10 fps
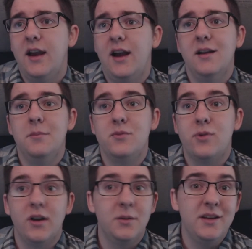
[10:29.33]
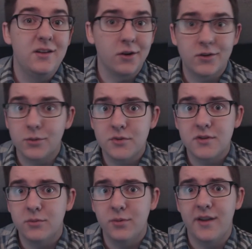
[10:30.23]
I'm trying to beat Dark Souls
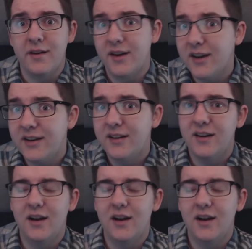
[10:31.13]
without a HUD.